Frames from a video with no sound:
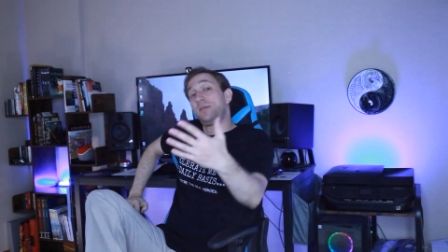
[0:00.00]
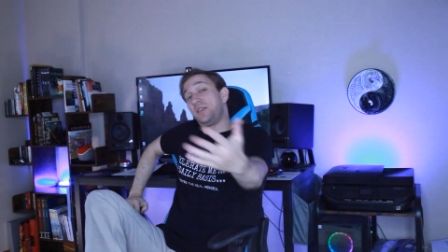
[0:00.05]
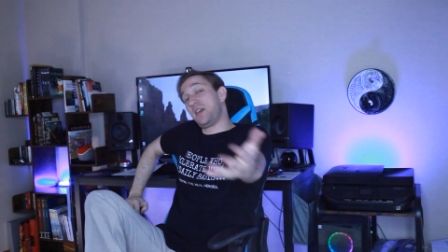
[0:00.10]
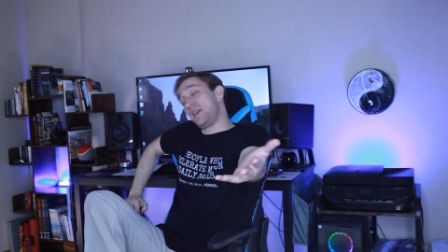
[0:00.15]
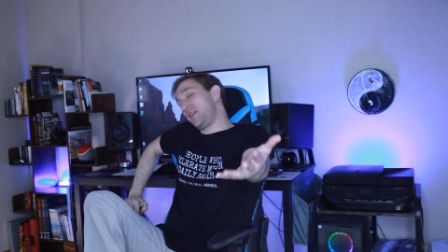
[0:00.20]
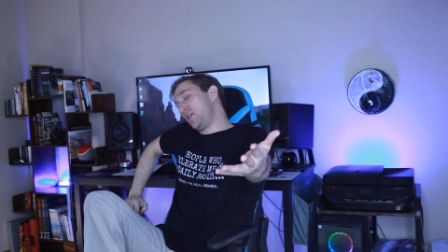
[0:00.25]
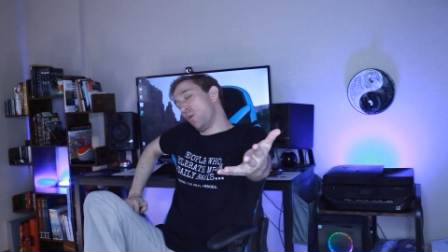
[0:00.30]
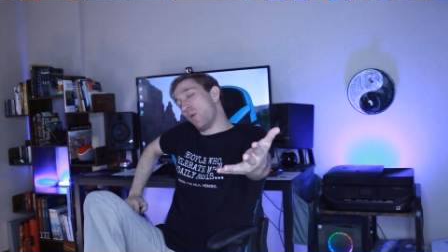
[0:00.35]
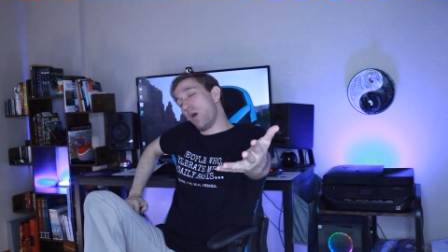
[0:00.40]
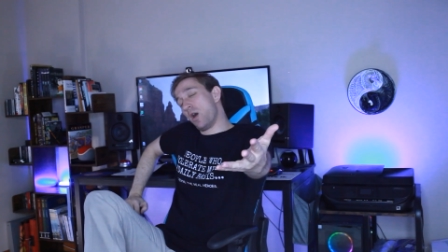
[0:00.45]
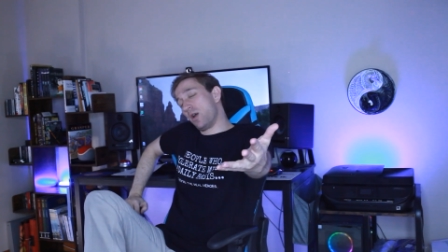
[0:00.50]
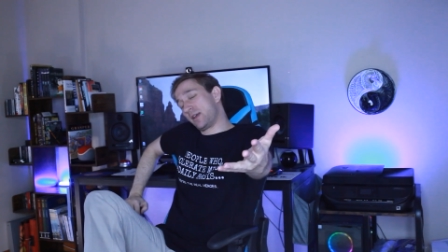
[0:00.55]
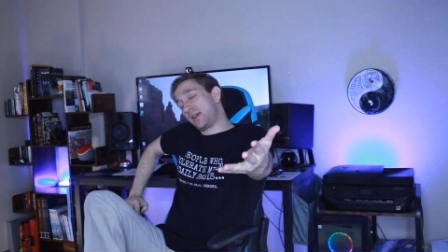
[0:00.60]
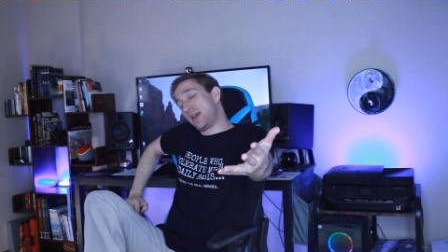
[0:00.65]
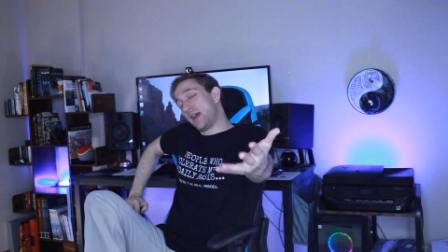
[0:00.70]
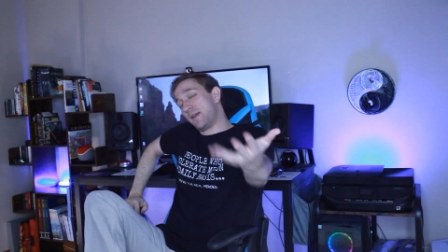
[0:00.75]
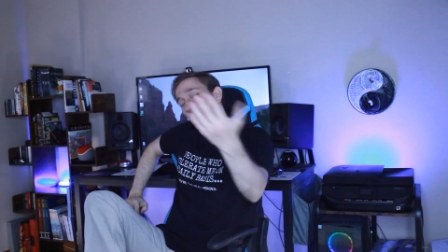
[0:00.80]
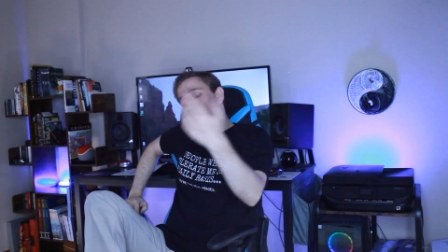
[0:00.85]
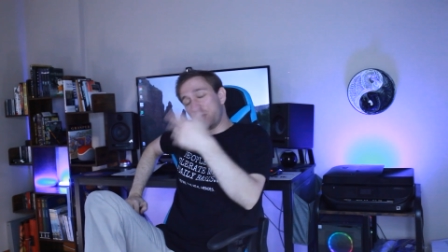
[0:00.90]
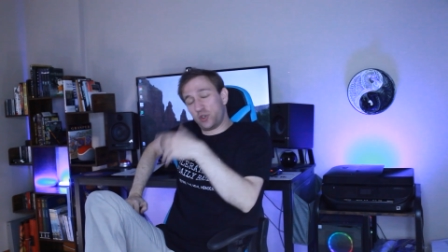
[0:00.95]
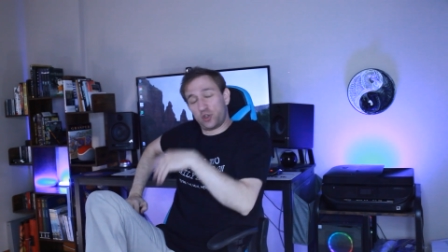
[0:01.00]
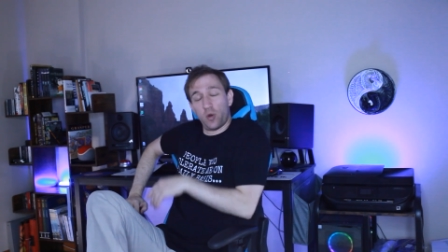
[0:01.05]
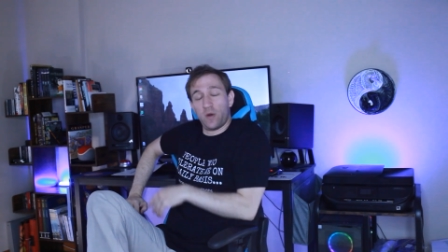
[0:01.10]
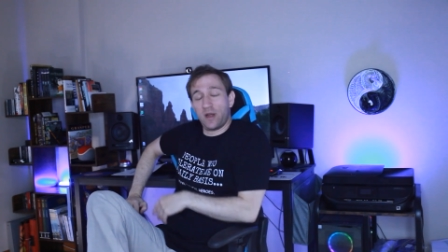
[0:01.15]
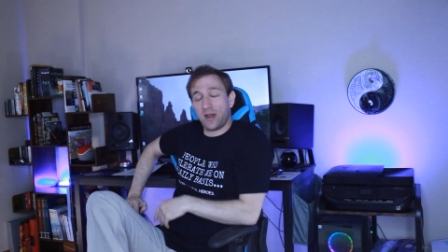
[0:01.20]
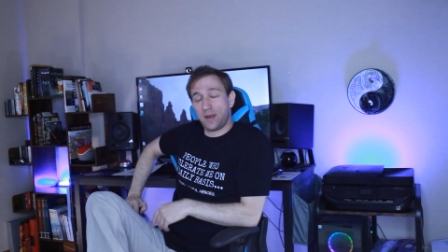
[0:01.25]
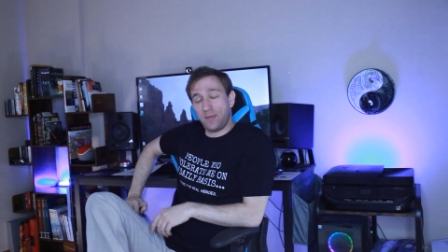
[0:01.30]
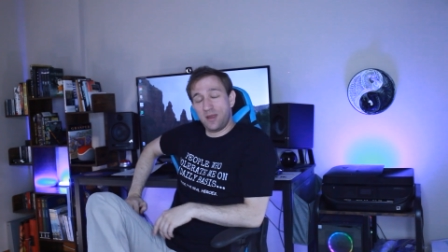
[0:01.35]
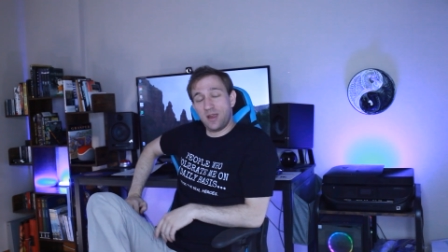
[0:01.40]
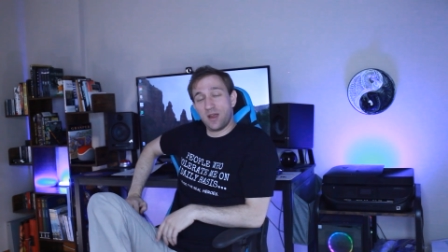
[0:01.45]
Thank you all again for
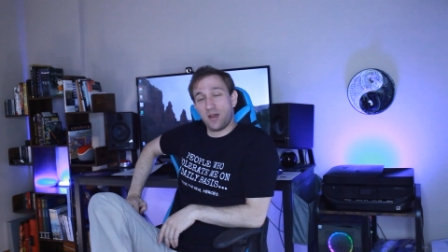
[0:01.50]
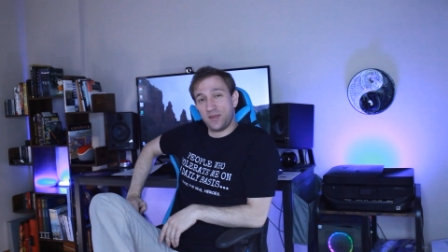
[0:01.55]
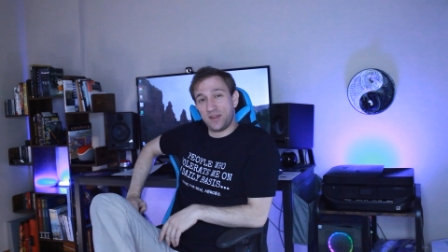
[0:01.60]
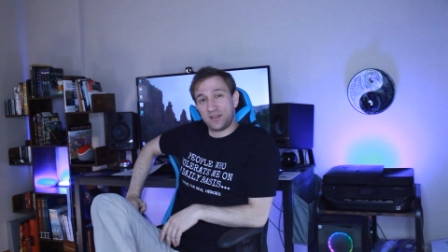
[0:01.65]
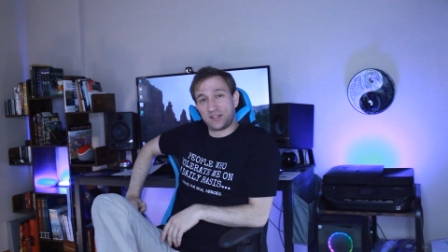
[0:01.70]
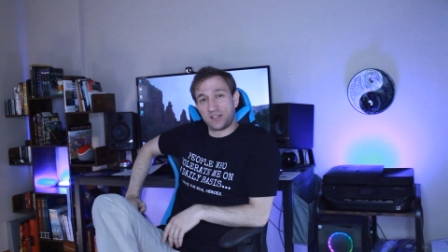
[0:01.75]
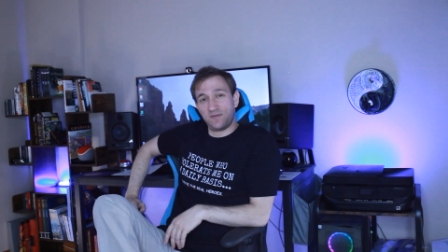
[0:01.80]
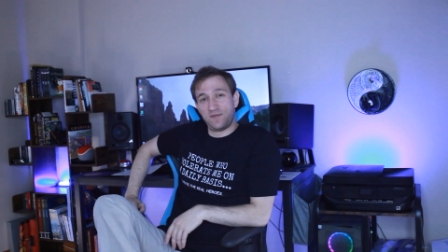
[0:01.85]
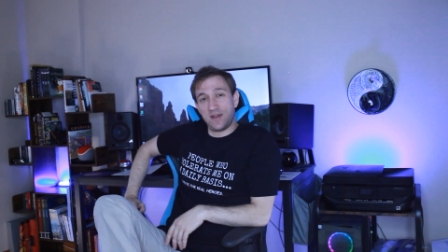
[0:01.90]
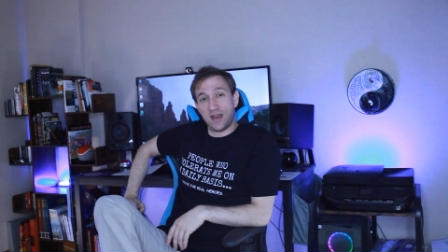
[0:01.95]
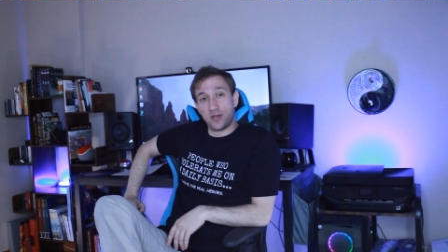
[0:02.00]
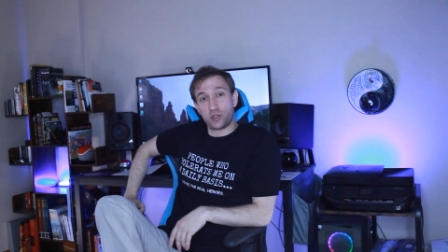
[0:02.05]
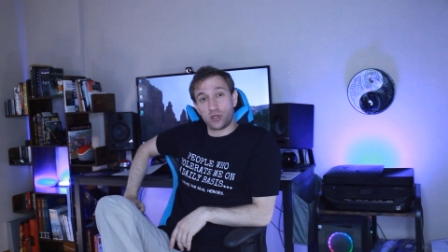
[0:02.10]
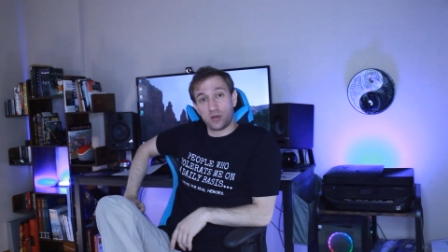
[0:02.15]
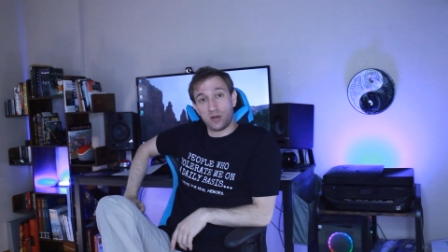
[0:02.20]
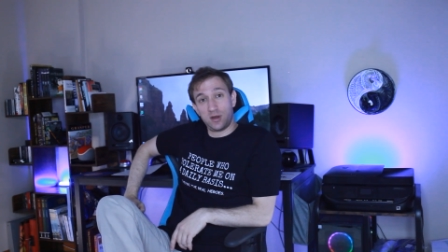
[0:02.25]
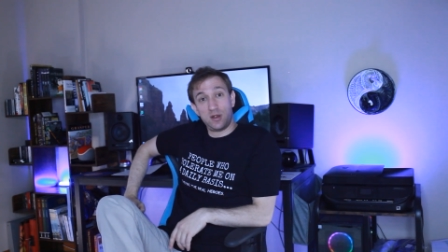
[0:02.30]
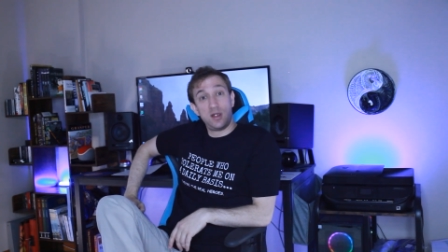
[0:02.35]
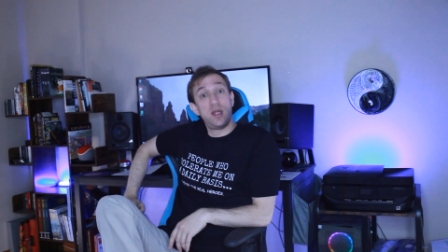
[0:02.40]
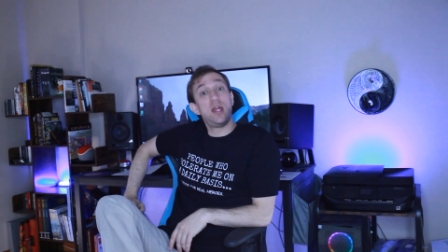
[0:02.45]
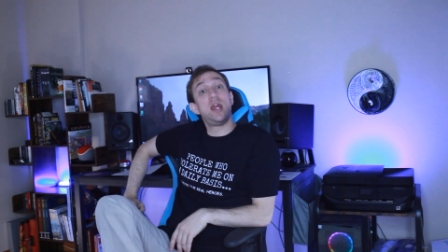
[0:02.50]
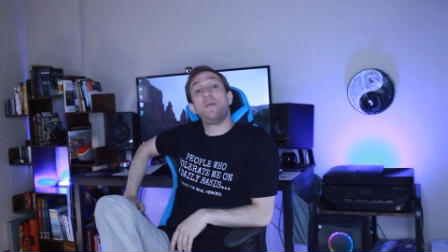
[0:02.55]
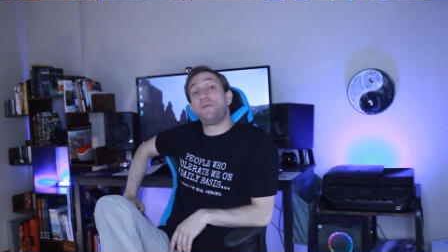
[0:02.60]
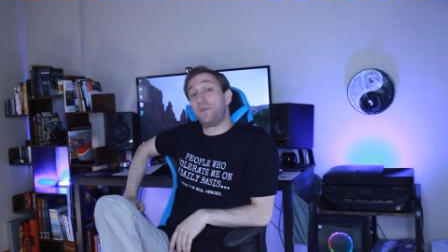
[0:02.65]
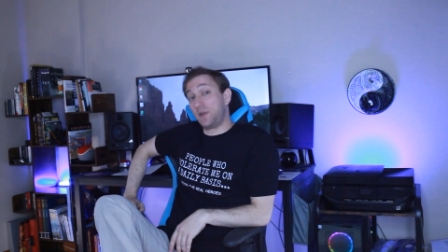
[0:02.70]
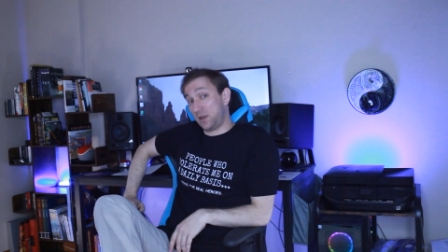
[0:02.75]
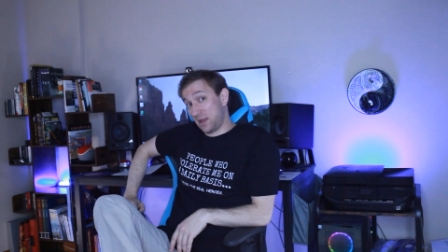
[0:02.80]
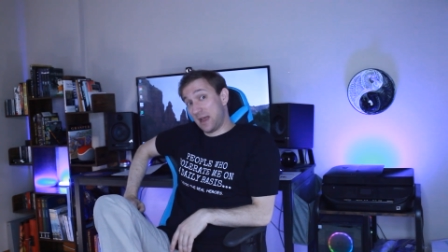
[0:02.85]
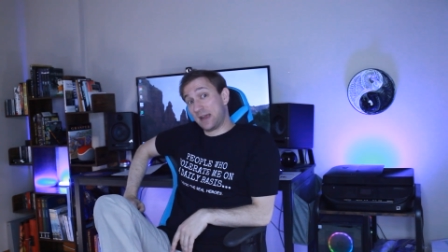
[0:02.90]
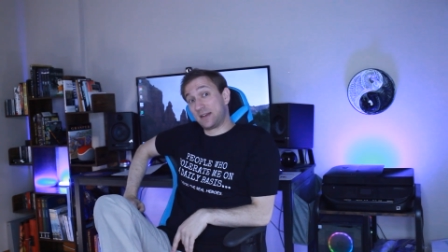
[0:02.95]
joining me on this adventure. If
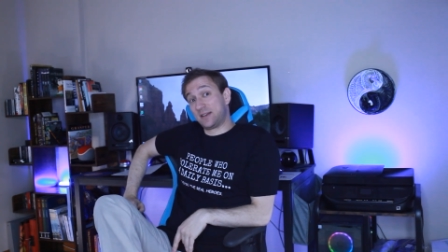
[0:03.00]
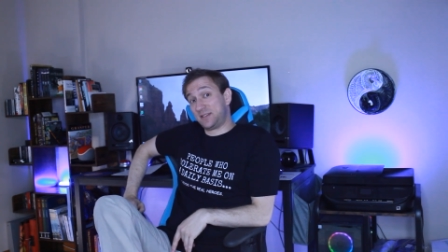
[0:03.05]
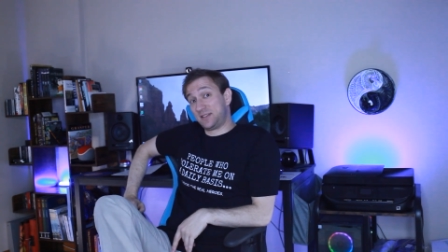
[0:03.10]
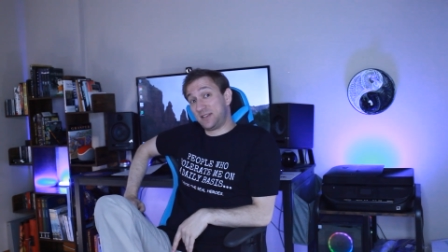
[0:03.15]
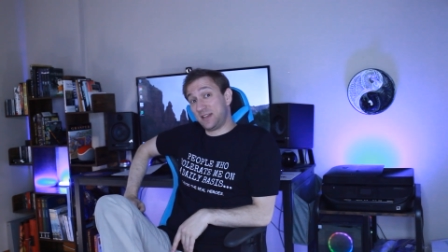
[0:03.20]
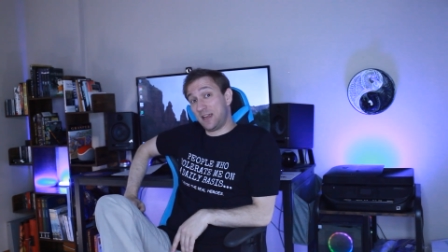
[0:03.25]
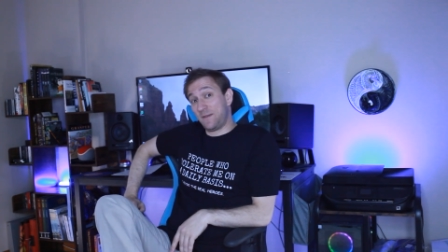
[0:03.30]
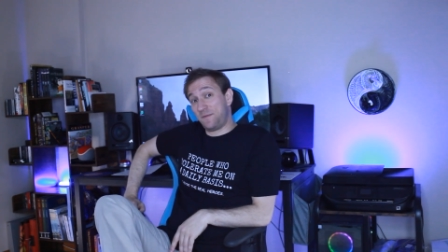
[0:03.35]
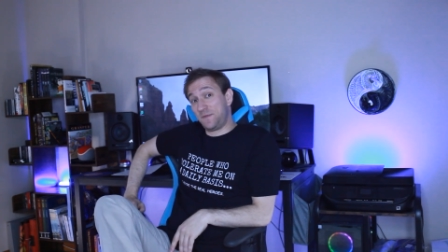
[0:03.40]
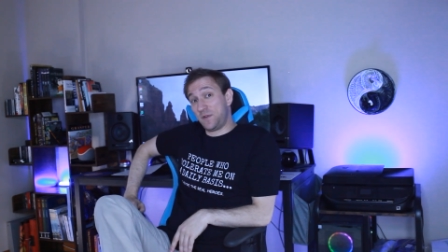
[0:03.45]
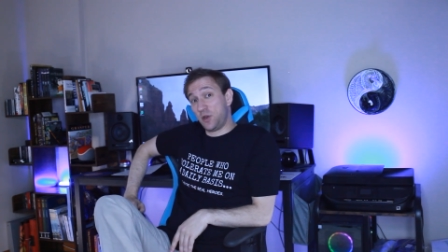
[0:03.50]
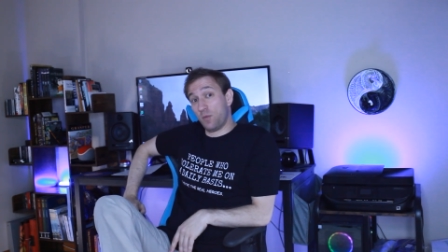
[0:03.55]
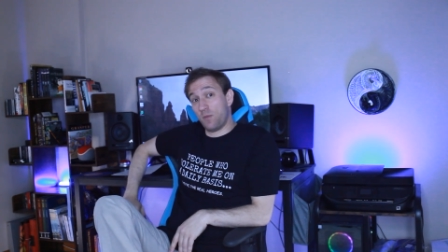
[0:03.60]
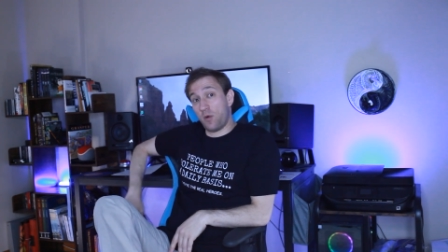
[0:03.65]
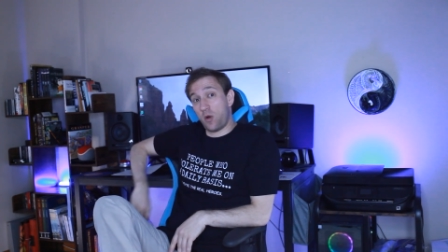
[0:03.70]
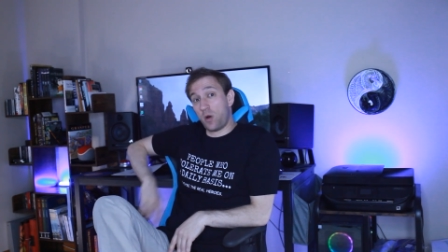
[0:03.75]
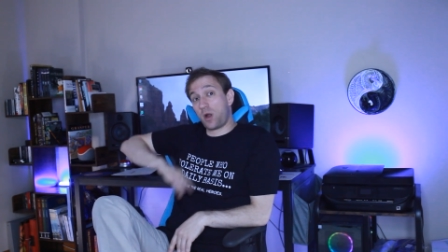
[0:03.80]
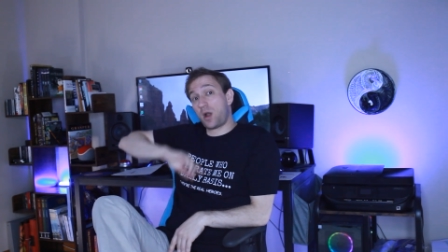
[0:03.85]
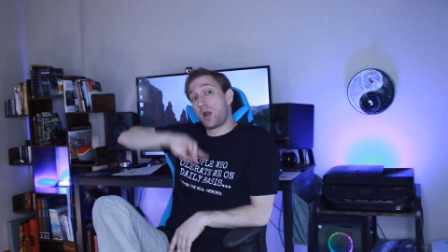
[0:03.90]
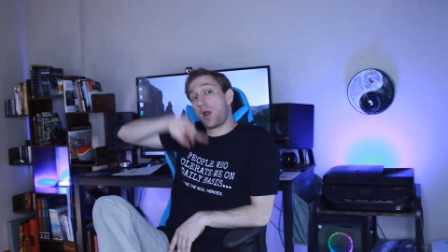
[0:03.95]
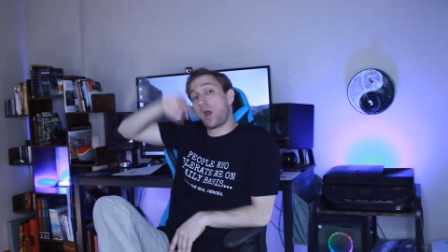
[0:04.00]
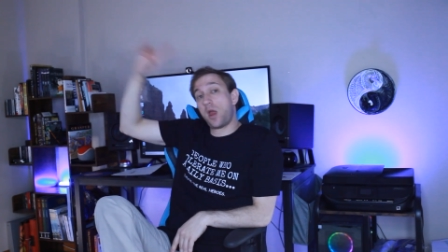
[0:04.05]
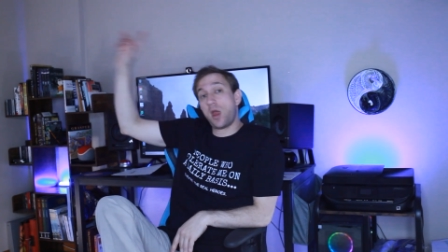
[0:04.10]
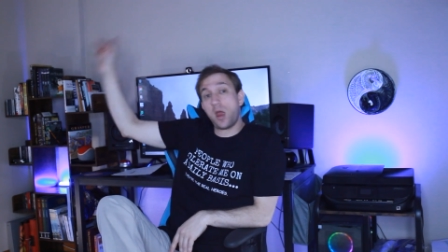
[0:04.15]
you'd like to see a few more,